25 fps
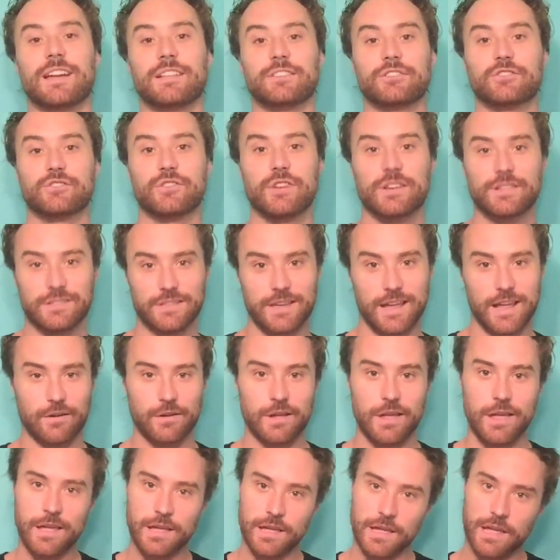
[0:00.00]
stress
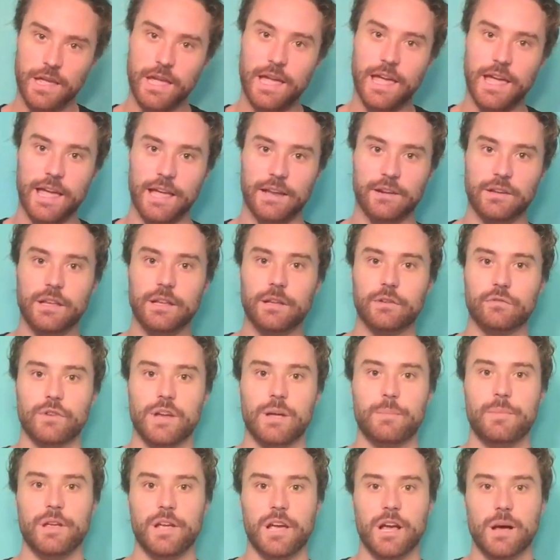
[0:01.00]
down and
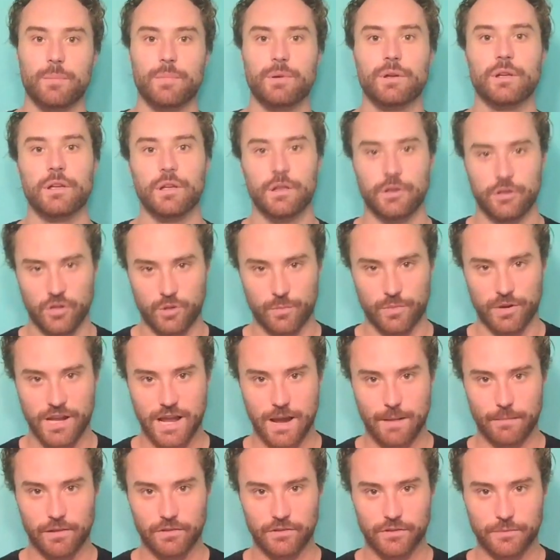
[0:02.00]
ramping up your
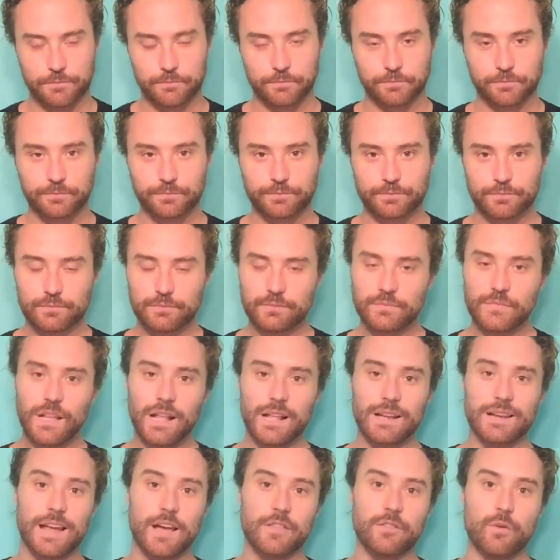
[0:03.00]
metabolism.
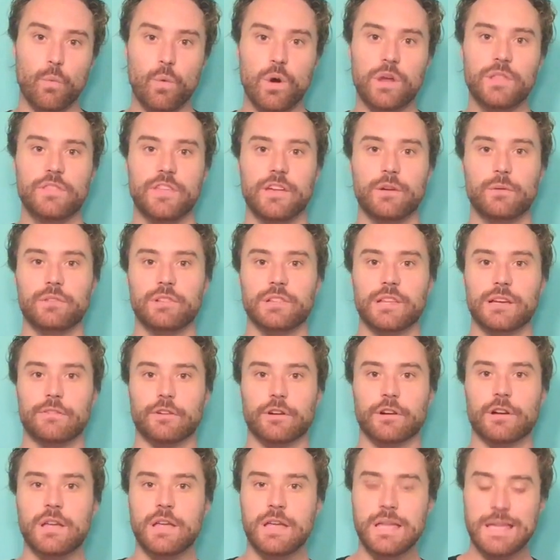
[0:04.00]
Now, the one thing with
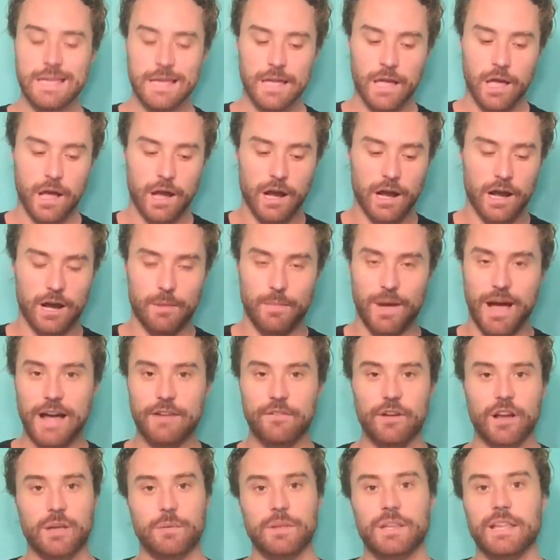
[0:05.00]
liver, I
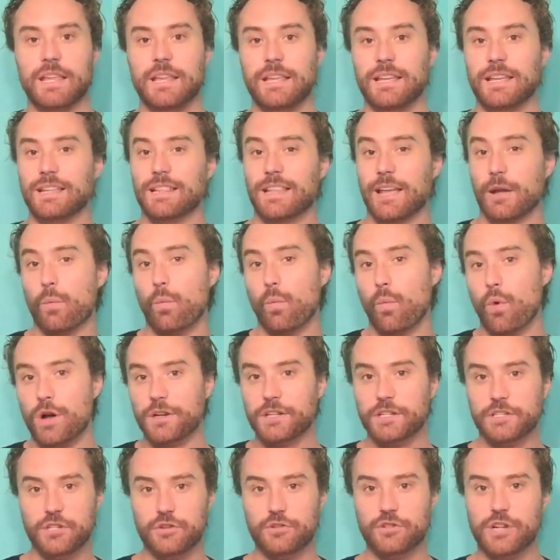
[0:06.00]
recommend eating it like
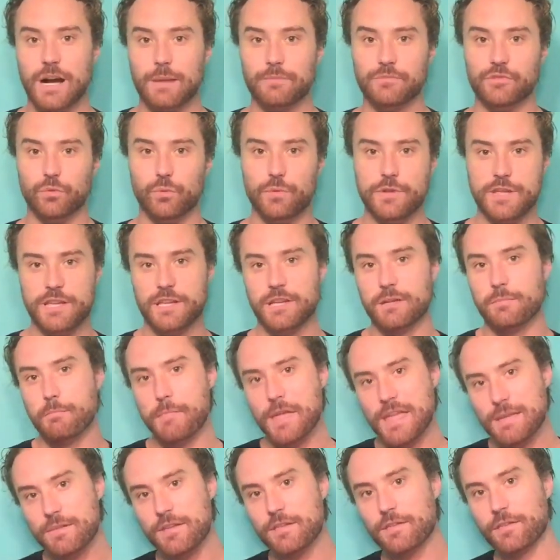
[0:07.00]
1 to 2 times a week,
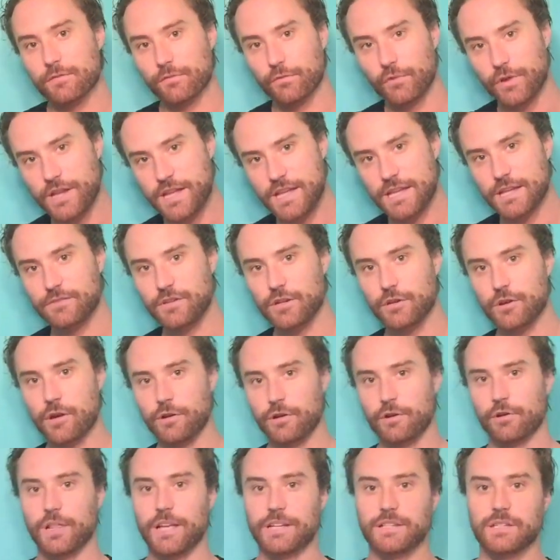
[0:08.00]
maybe 3 if you know
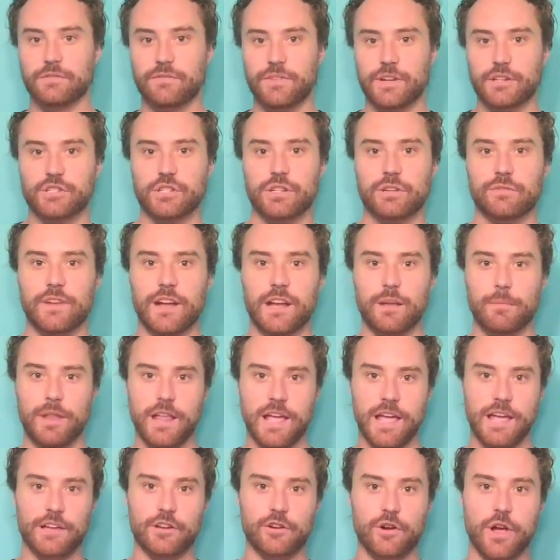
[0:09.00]
you're like deficient in
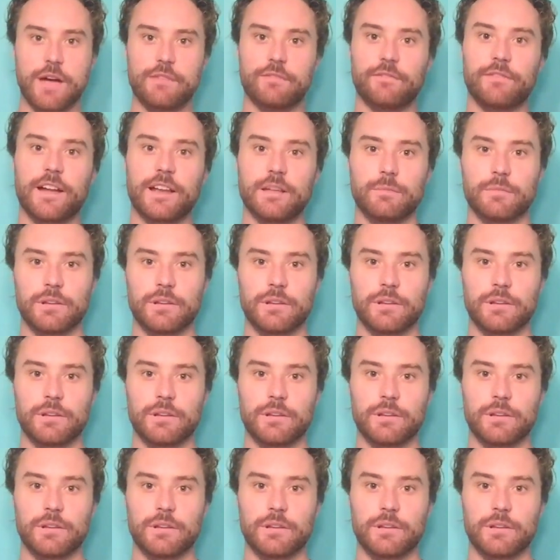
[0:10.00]
vitamin A or have